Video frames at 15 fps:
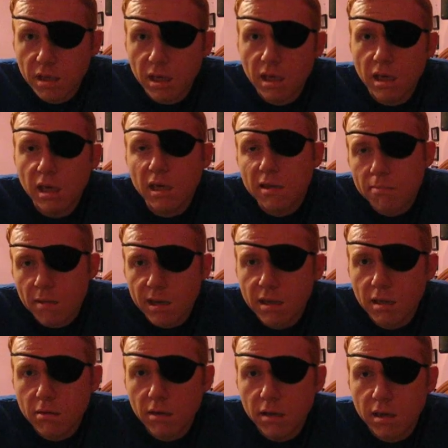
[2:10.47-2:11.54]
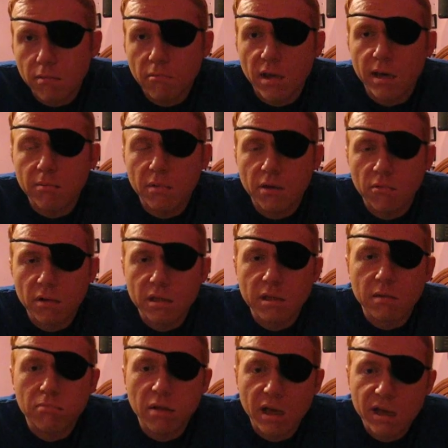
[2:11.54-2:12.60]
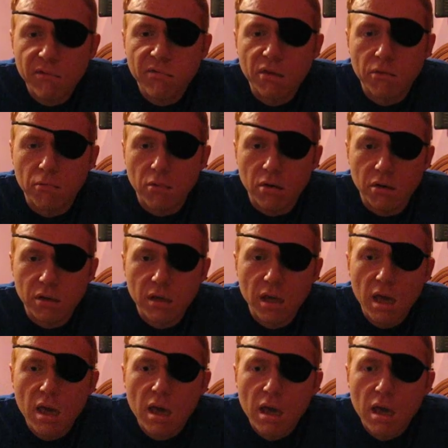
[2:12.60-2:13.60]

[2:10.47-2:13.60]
He expects it's going to come back, but he wants to plan for the worst.